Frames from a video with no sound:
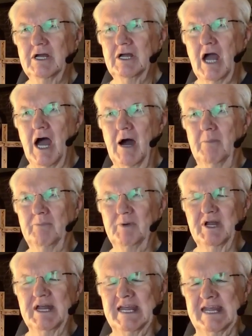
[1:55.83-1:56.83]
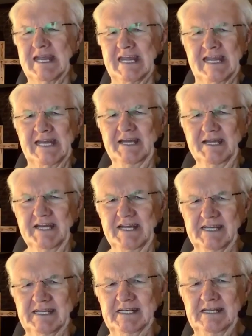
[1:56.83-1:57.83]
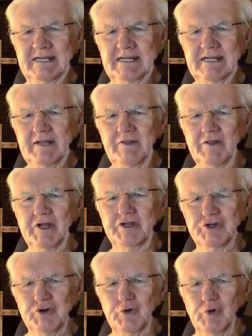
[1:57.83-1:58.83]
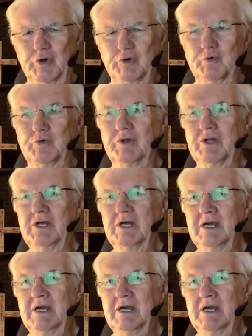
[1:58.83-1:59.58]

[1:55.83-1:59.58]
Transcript: Comprehending the Truth.